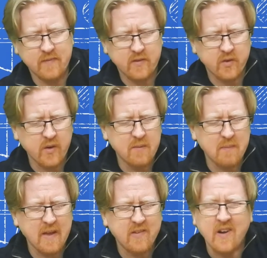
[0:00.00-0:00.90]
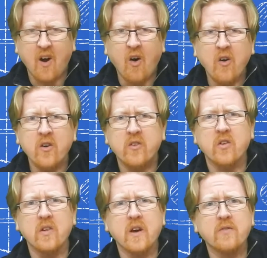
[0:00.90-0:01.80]
So it makes it harder
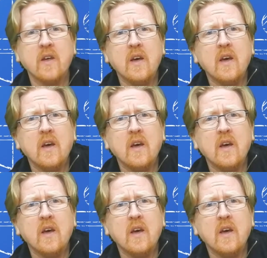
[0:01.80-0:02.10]
to lift.